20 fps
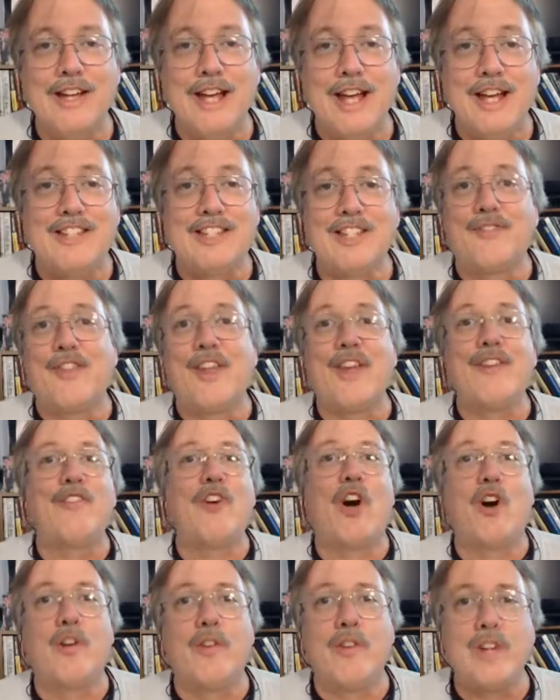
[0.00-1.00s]
as if they've
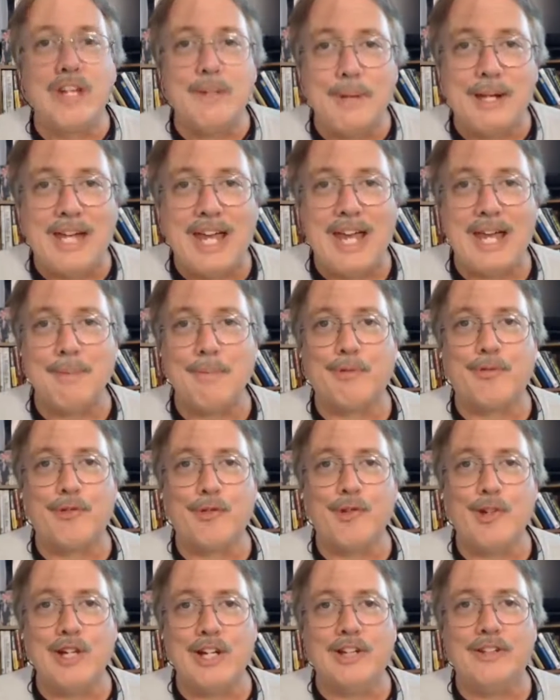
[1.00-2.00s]
already became a
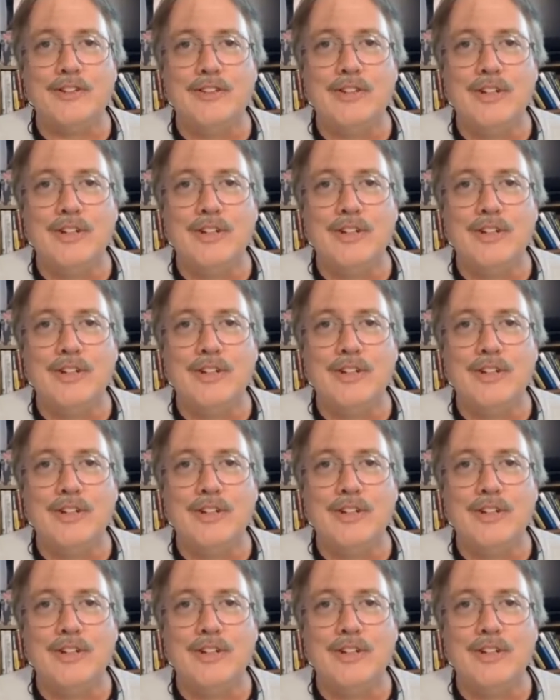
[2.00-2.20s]
friend.